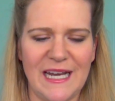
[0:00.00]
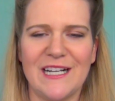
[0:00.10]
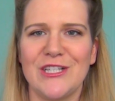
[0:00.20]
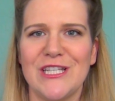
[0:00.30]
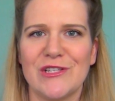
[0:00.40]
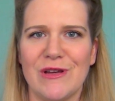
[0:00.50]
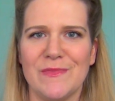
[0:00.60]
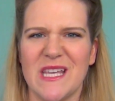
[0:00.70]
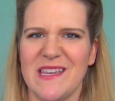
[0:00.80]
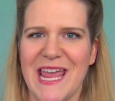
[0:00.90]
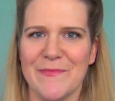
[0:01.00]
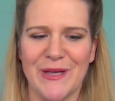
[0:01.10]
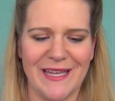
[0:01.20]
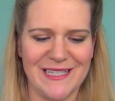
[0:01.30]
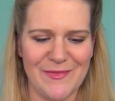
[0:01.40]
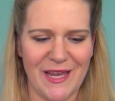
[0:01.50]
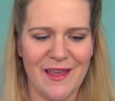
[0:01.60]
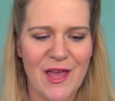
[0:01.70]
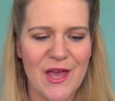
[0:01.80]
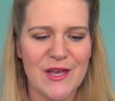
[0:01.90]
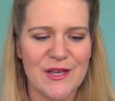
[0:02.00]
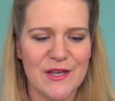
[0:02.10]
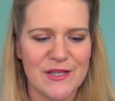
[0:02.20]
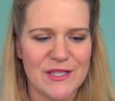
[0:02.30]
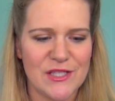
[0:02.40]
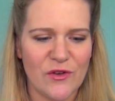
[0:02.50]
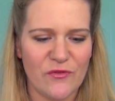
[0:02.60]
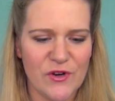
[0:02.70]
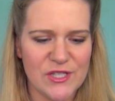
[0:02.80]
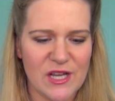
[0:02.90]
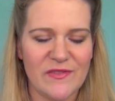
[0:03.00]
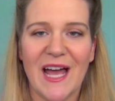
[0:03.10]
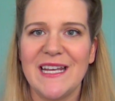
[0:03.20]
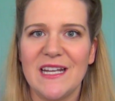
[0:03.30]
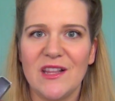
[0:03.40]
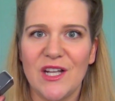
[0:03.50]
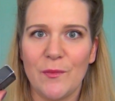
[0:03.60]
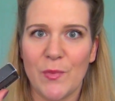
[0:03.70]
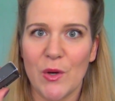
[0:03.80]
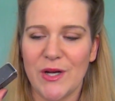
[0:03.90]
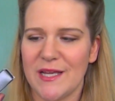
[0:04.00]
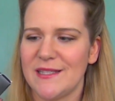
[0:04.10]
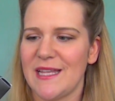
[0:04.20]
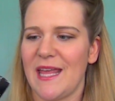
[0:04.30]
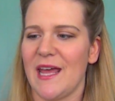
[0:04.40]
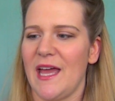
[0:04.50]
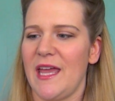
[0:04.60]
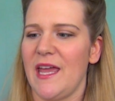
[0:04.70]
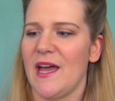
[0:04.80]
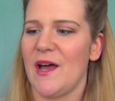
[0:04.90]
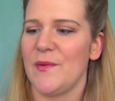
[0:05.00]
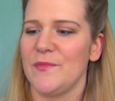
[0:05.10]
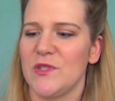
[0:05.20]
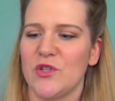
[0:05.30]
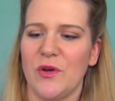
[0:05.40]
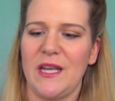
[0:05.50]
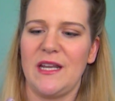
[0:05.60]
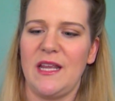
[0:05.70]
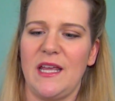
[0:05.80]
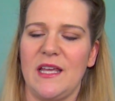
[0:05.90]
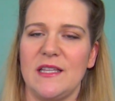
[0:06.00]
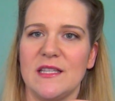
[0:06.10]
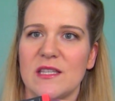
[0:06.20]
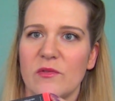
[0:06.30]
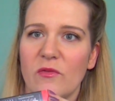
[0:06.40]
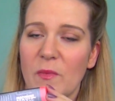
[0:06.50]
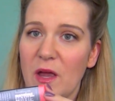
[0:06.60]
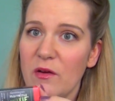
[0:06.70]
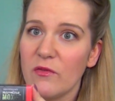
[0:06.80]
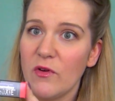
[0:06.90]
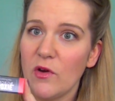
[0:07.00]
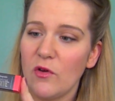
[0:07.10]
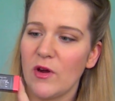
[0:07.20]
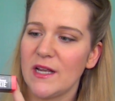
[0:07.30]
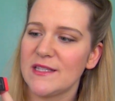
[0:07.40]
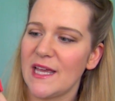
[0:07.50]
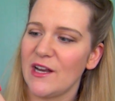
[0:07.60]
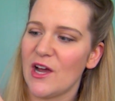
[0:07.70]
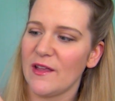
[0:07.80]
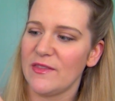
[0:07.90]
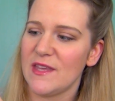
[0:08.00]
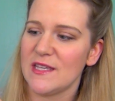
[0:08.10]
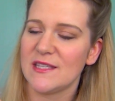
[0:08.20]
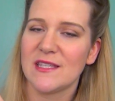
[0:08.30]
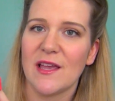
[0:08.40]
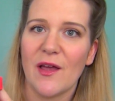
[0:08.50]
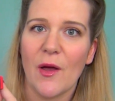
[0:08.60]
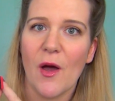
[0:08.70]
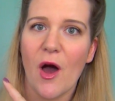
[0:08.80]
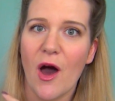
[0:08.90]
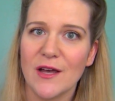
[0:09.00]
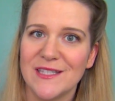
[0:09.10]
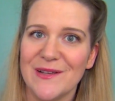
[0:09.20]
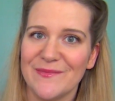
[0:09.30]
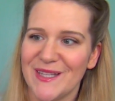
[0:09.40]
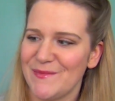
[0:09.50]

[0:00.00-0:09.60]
It actually screams like camping to me. So first off, I did a little bonus and I um, traded in some of my referral credits and got this awesome